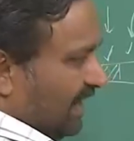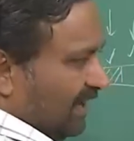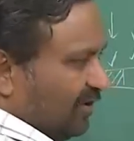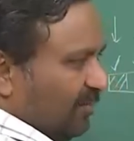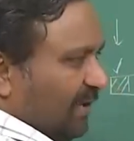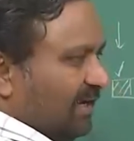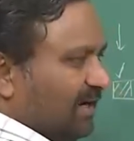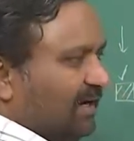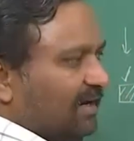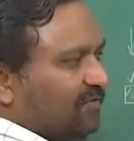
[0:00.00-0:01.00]
kind of
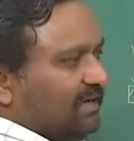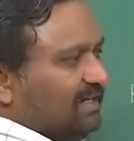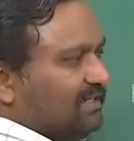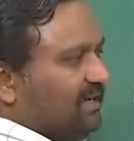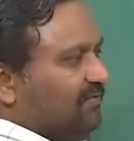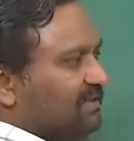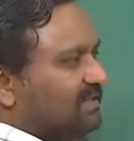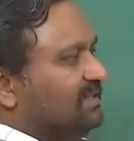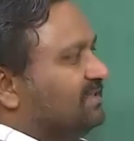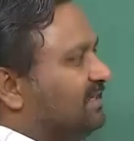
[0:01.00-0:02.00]
Banyan network itself which
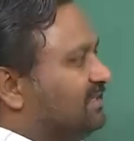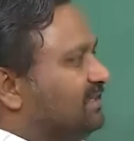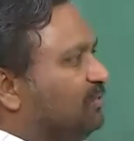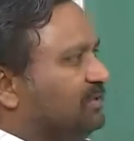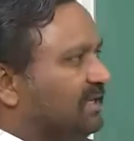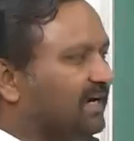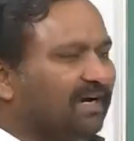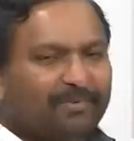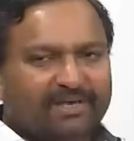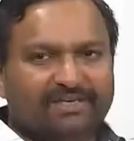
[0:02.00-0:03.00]
does the distribution,
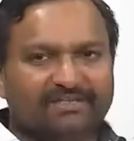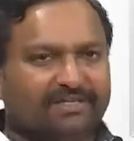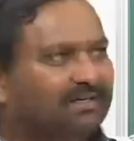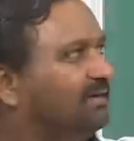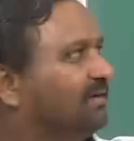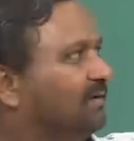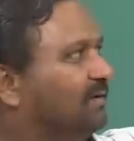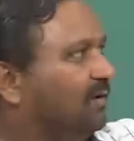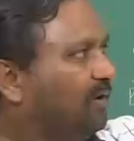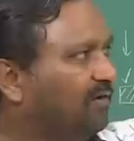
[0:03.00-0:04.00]
randomization
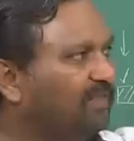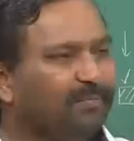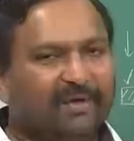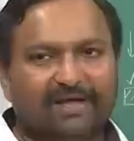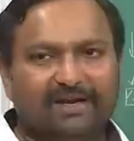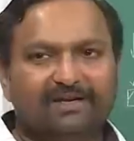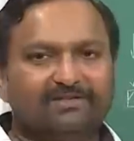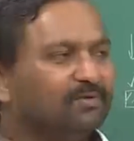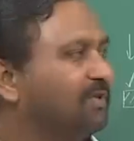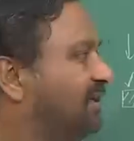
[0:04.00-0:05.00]
of the packet,
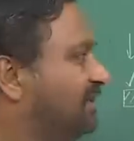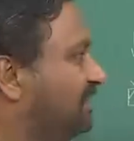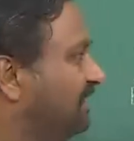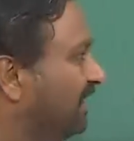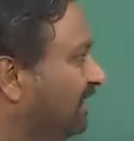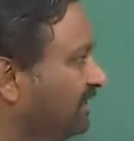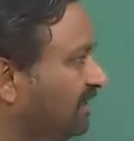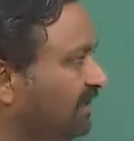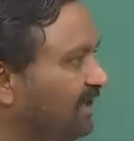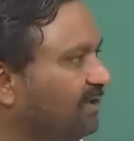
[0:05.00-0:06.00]
so that
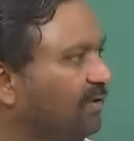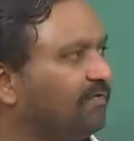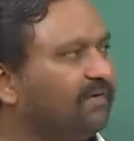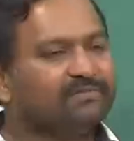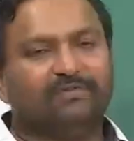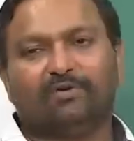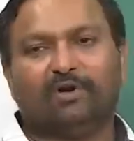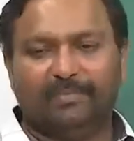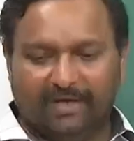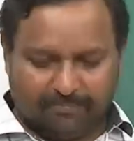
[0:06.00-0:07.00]
internal link conflicts will
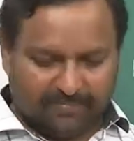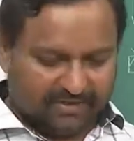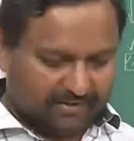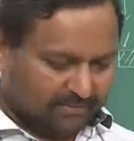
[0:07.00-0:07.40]
not be happening.